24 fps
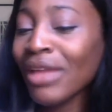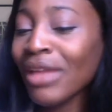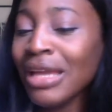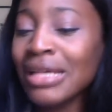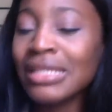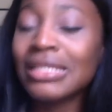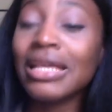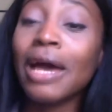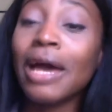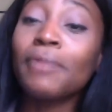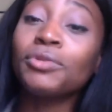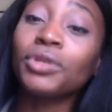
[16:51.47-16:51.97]

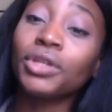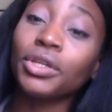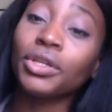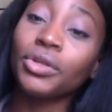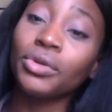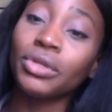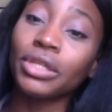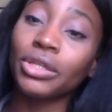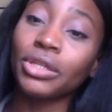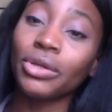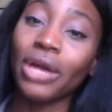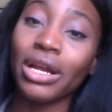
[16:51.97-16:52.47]
Stop drinking
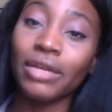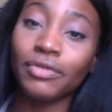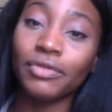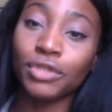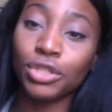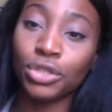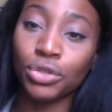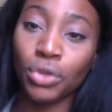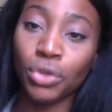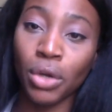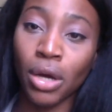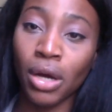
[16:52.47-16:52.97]
your liquor out of a
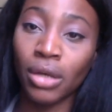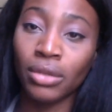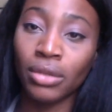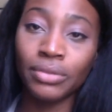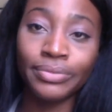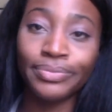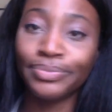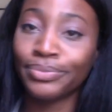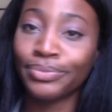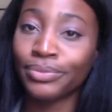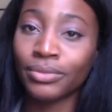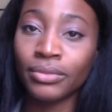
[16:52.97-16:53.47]
straw.
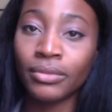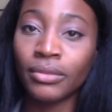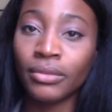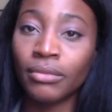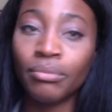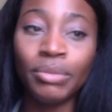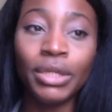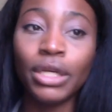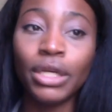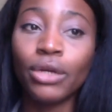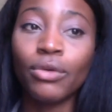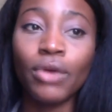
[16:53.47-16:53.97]

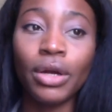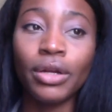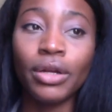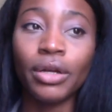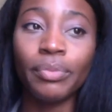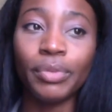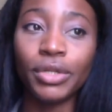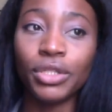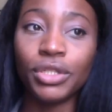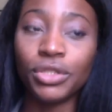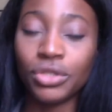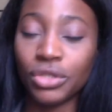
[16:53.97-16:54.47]
Be a
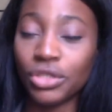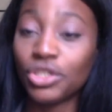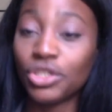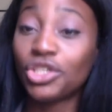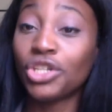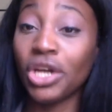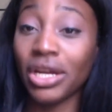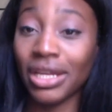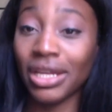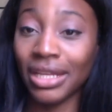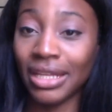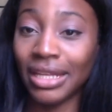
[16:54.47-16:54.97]
grown-up and
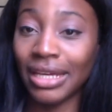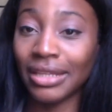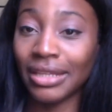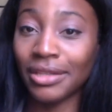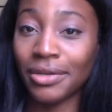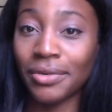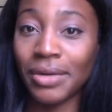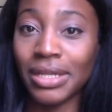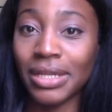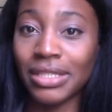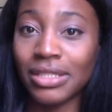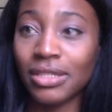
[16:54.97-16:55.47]
chug it like
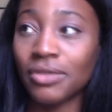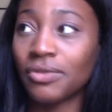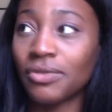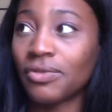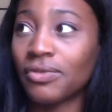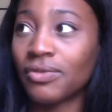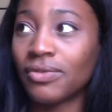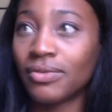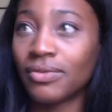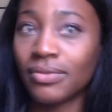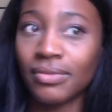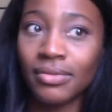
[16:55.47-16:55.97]
the rest of